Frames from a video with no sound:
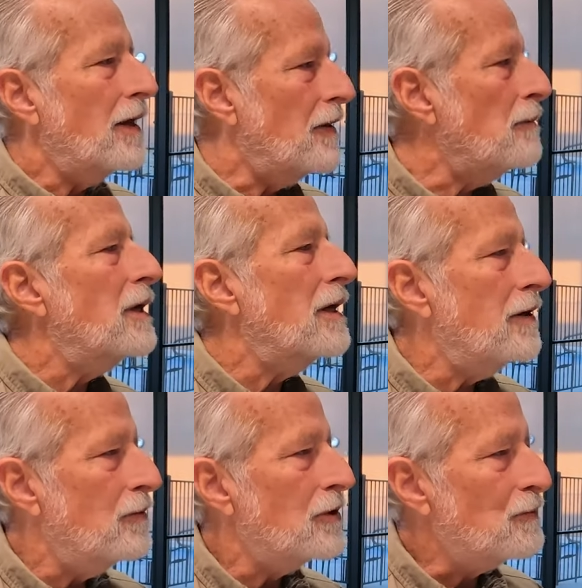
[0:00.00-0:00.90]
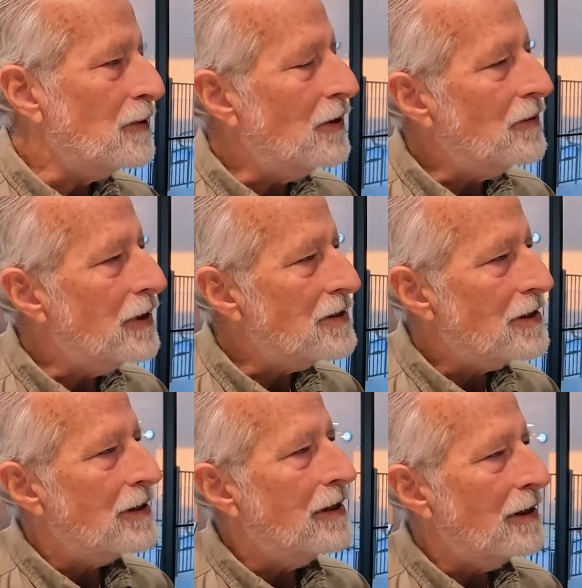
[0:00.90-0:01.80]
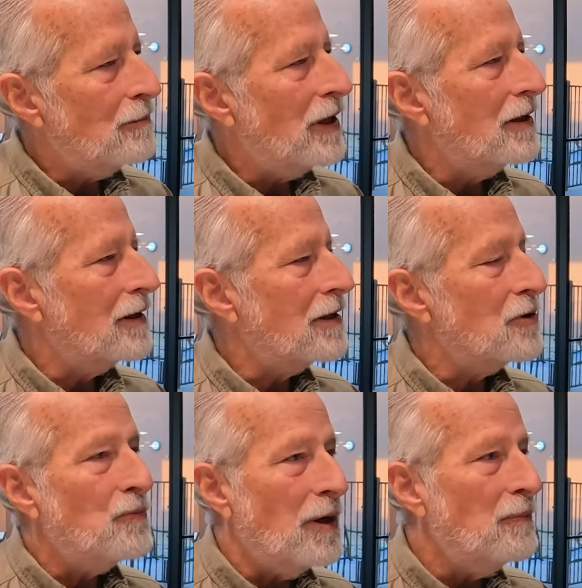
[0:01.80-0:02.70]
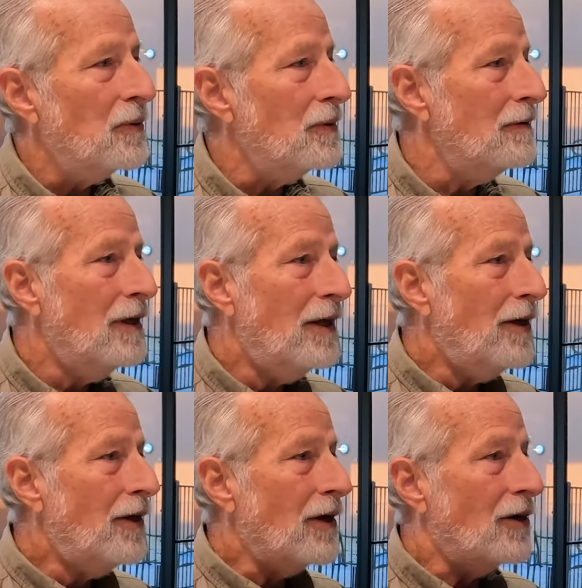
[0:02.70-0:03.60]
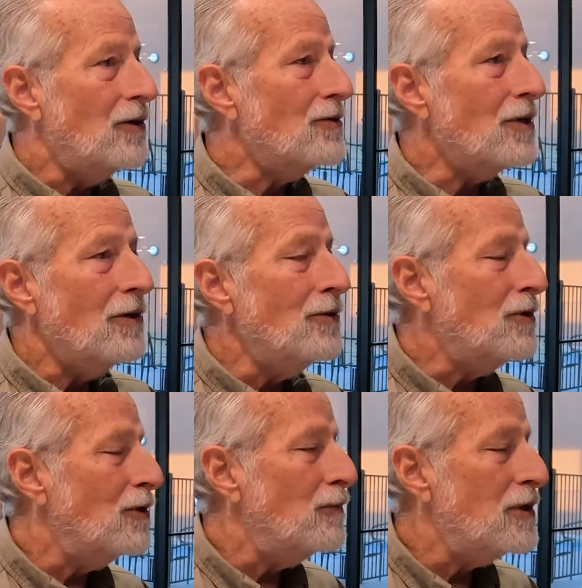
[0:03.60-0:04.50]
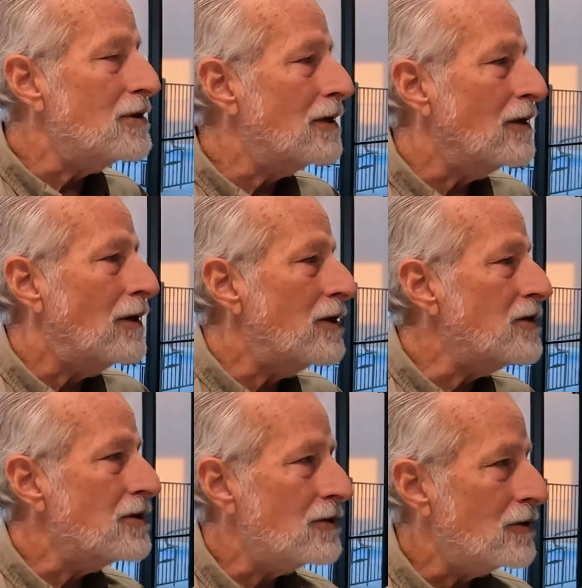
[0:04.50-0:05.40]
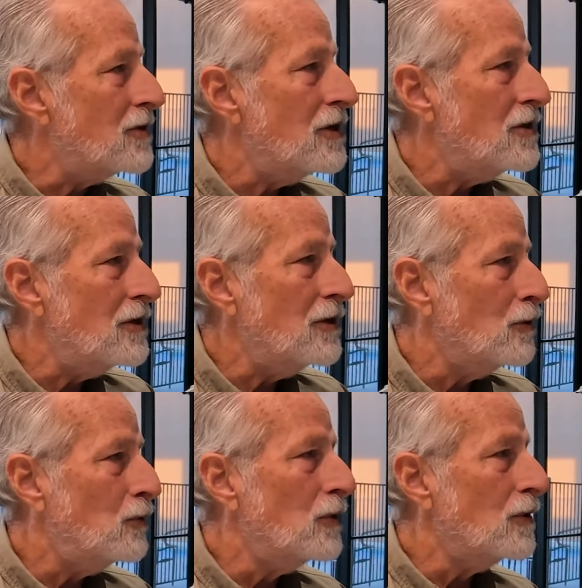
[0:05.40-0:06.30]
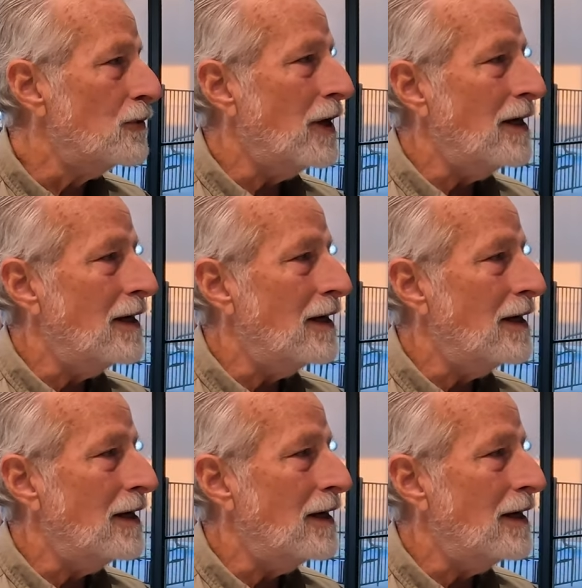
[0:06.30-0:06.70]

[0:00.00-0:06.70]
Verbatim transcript: and they begin to explode and they start getting bigger because people are using YouTube as the largest search engine in the world right